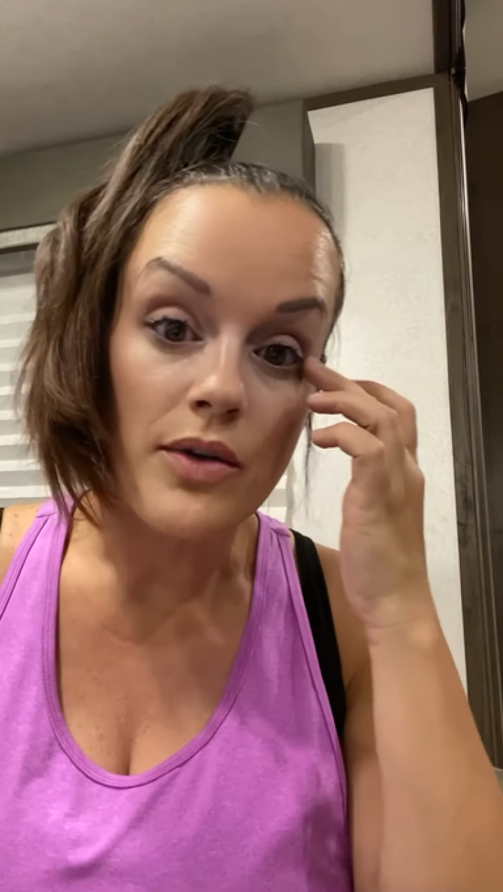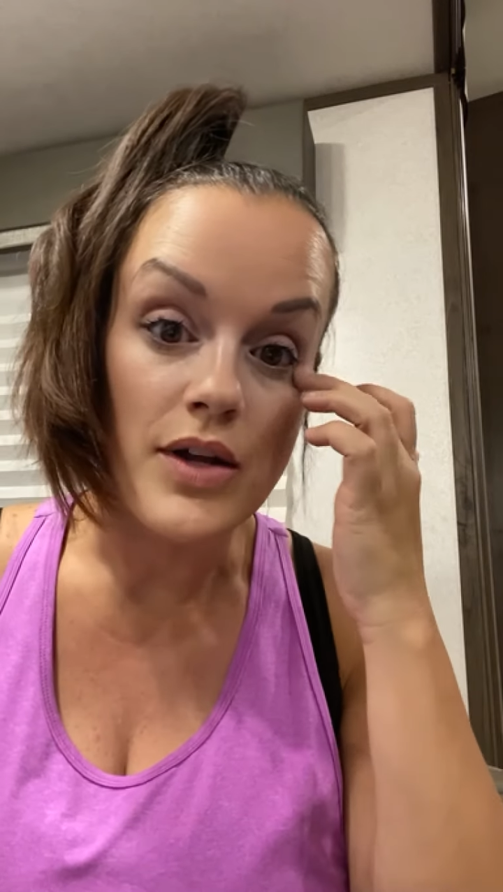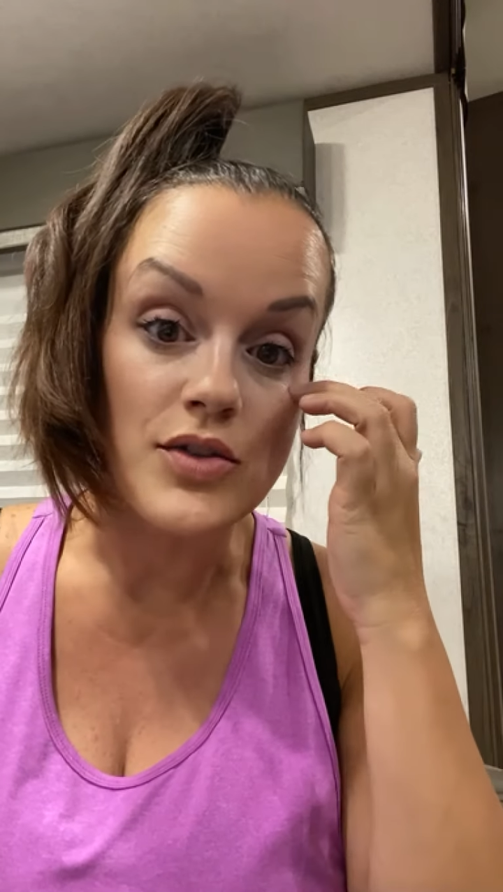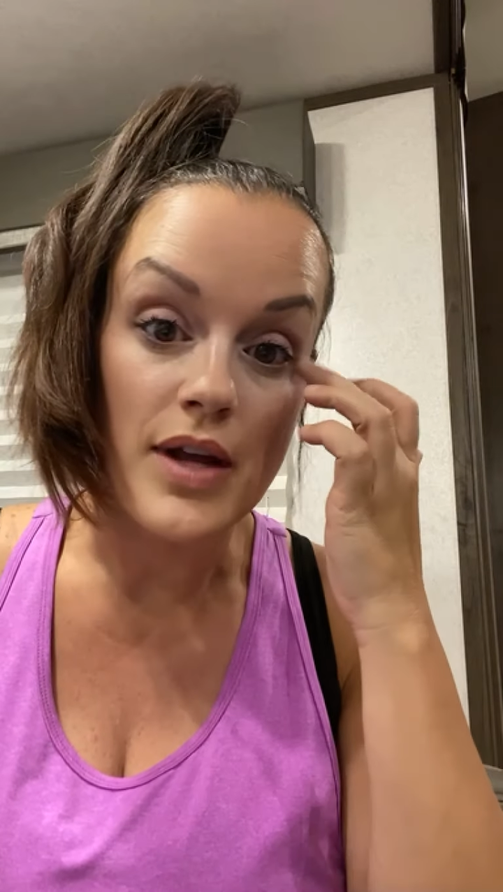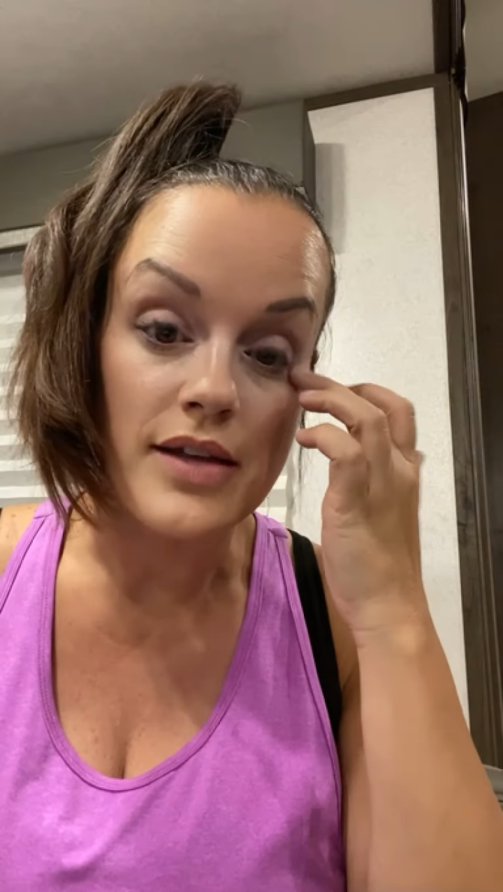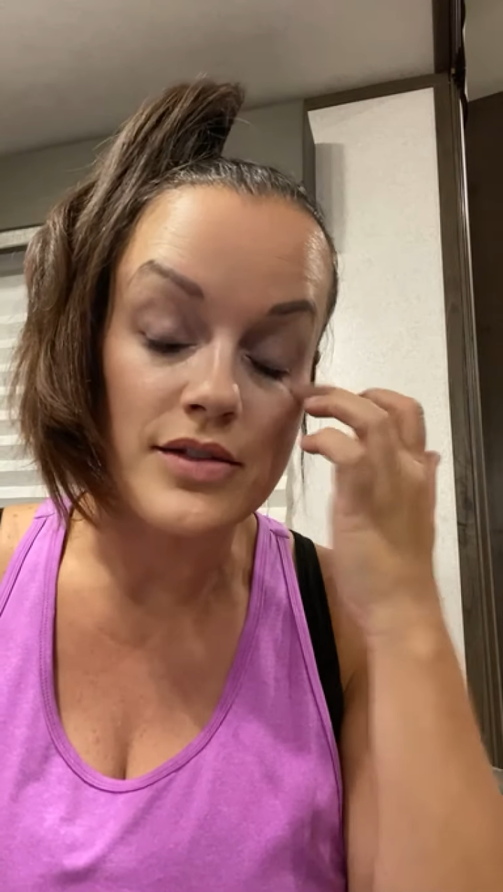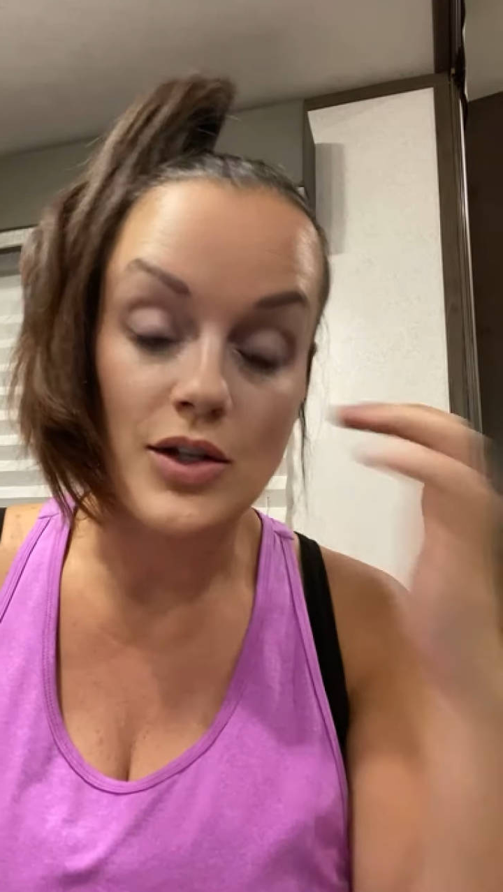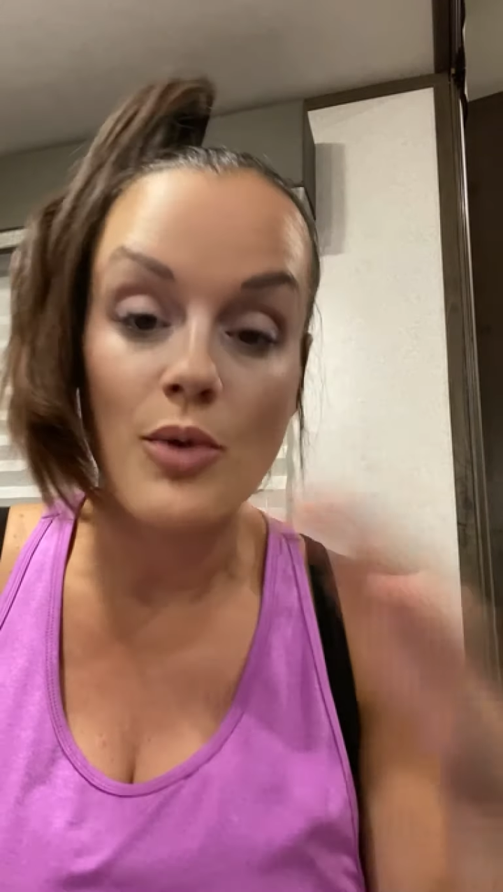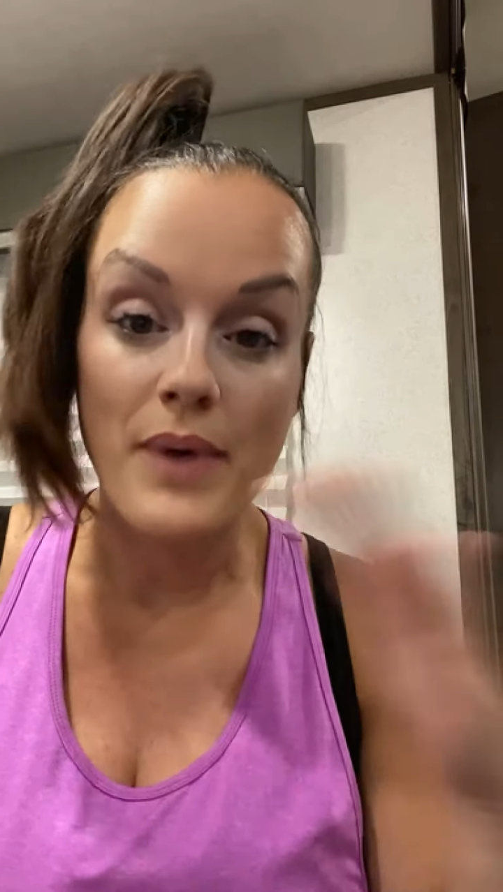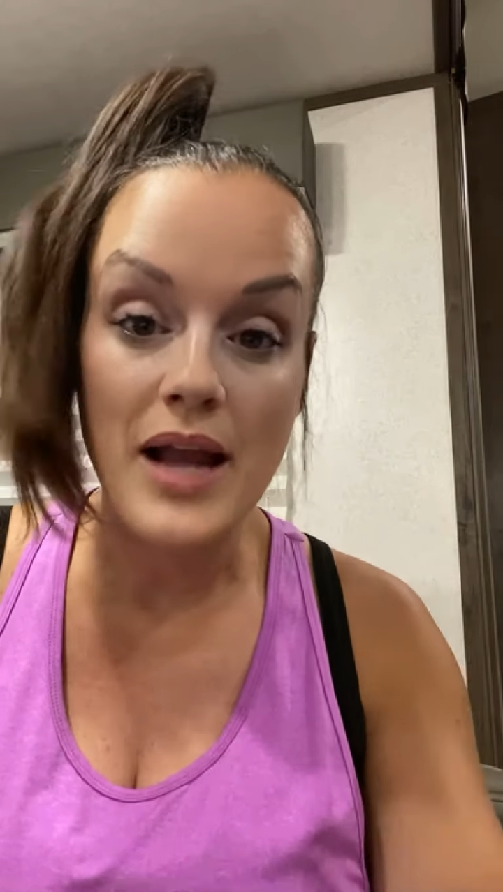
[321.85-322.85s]
ranger has to
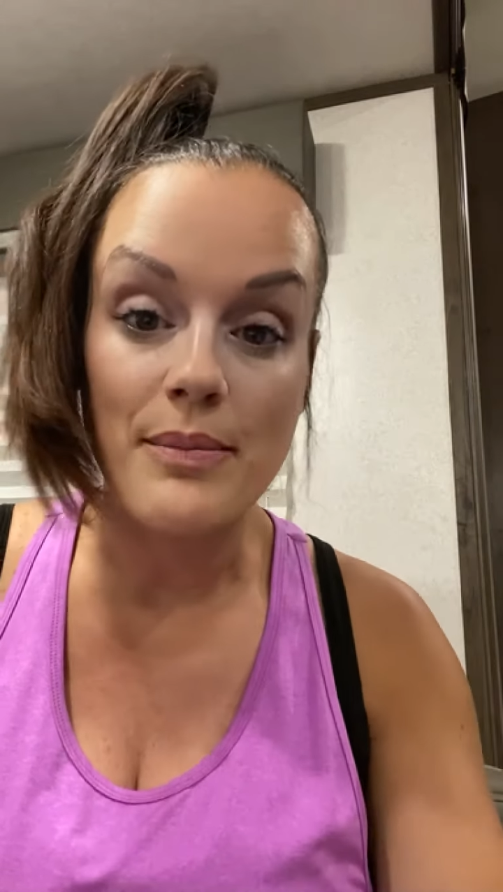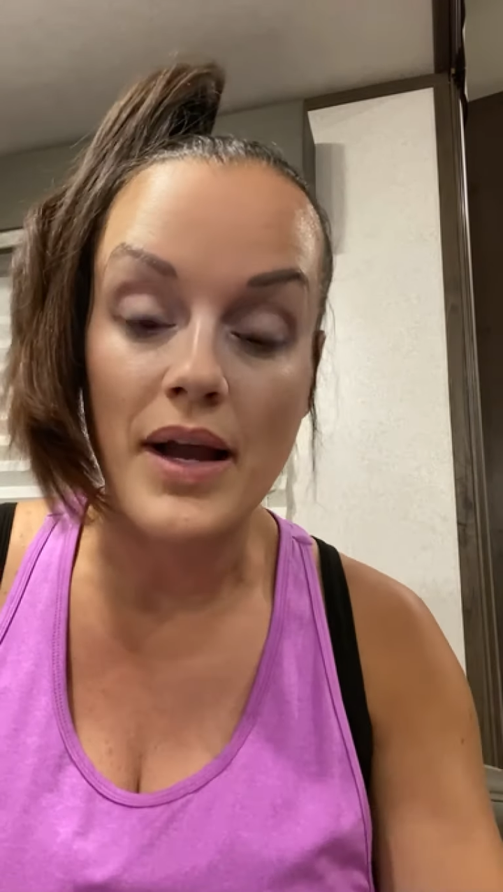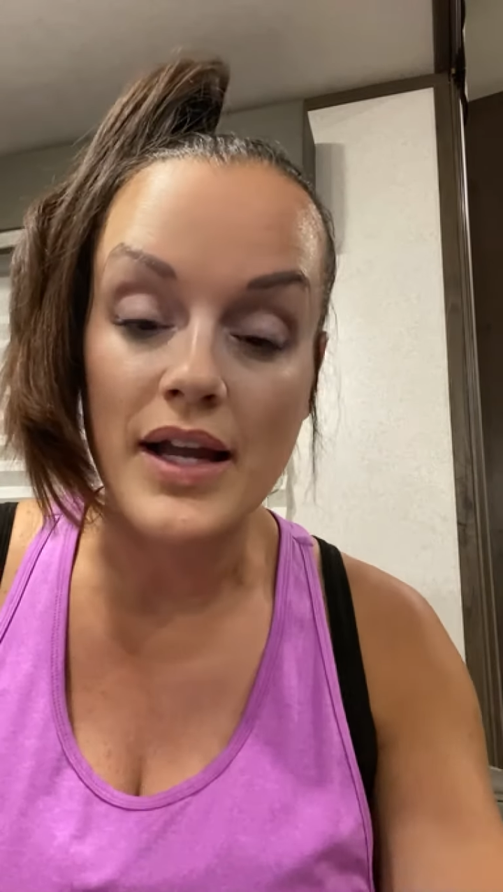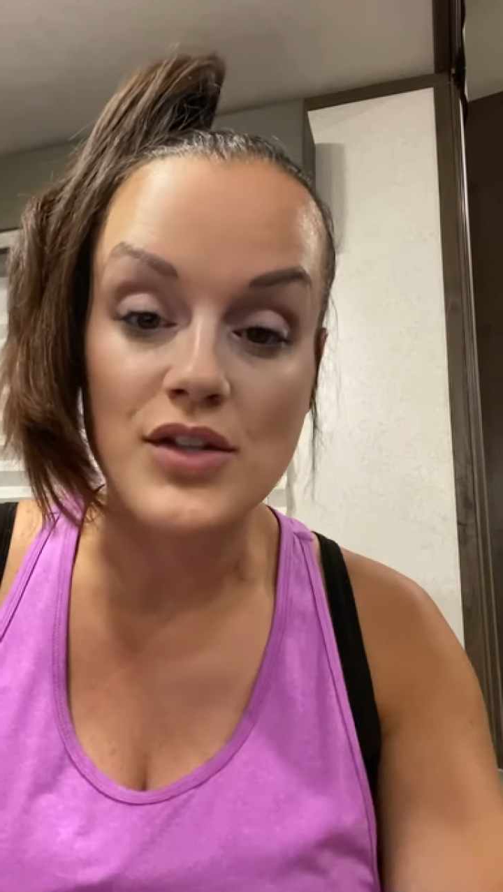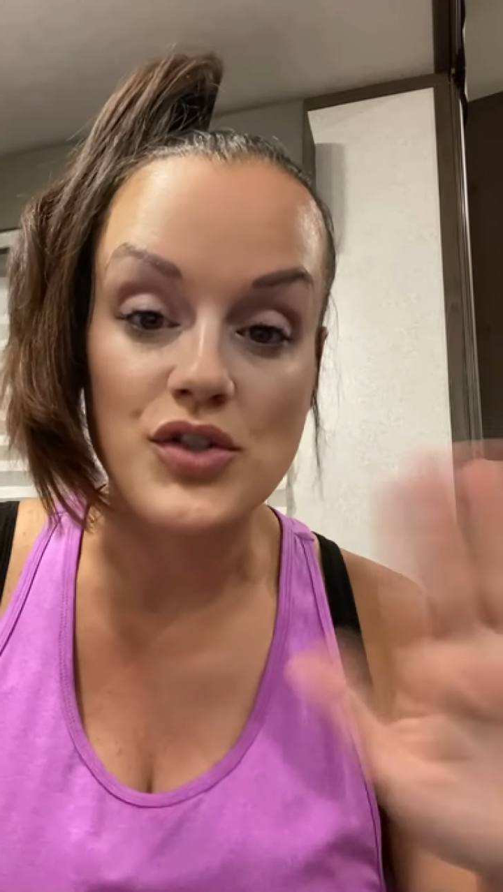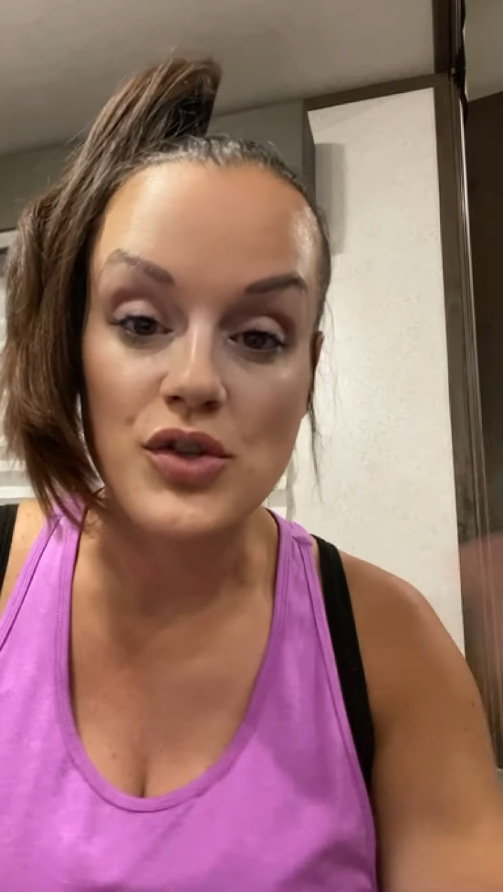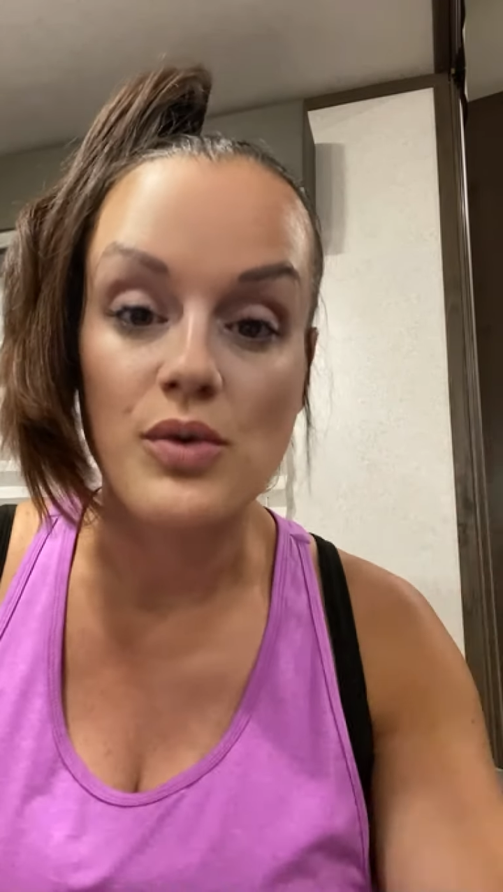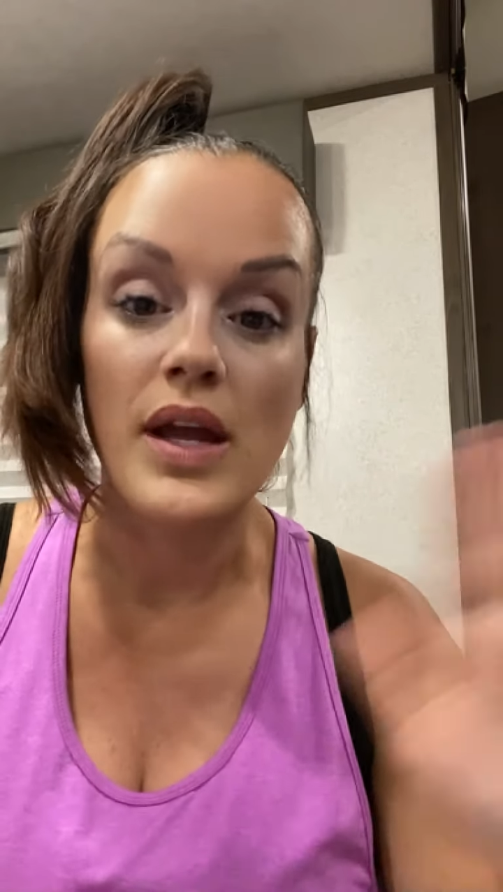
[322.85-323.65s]
go back behind you